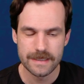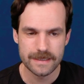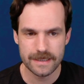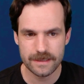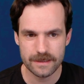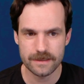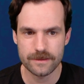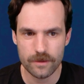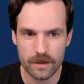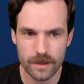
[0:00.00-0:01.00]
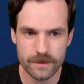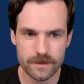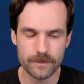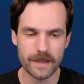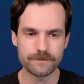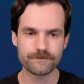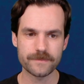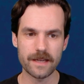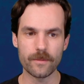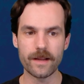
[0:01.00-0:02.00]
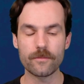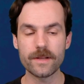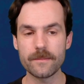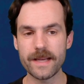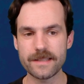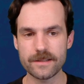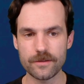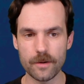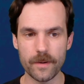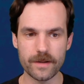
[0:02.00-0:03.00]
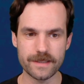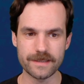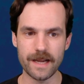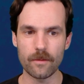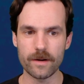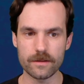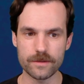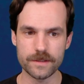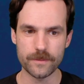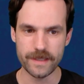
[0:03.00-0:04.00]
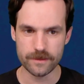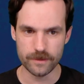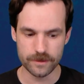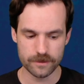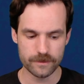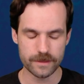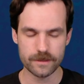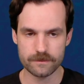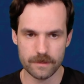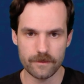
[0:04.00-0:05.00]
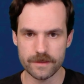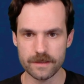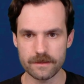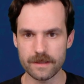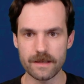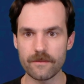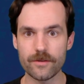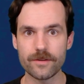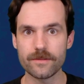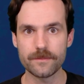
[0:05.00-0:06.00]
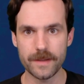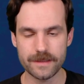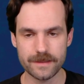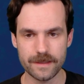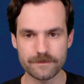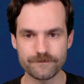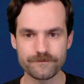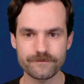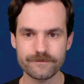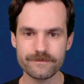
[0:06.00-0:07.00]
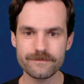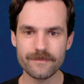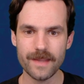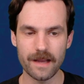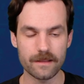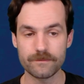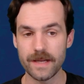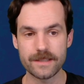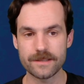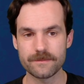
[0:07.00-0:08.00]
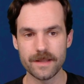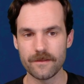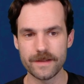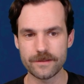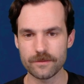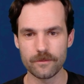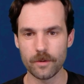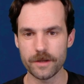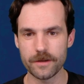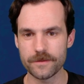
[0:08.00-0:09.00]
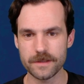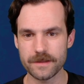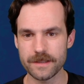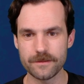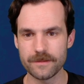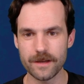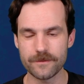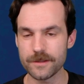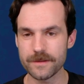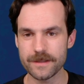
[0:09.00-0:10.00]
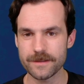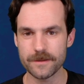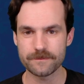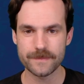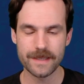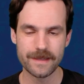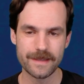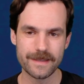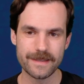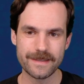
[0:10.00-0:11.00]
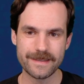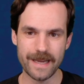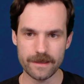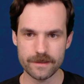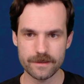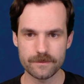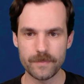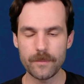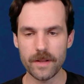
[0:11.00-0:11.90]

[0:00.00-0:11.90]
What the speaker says: get to draw cards. But anyway, it really makes it so your opponent does not want to lose their biggest creature, which obviously they never do. But I just love it's rewarding you for something you love doing. So nice. B+.